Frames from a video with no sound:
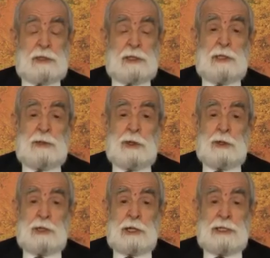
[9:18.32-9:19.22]
Zikir
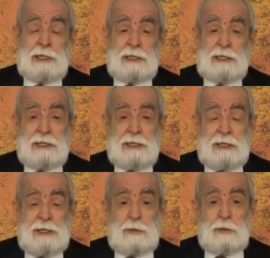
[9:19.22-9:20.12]
boyunca
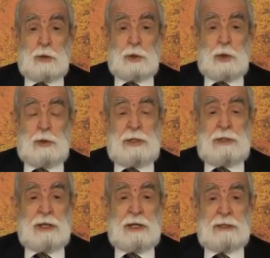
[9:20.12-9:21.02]
mutlu bir
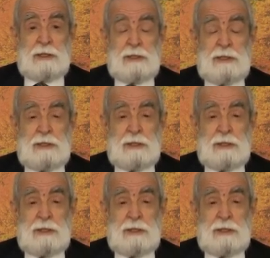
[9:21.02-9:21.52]
insansınız.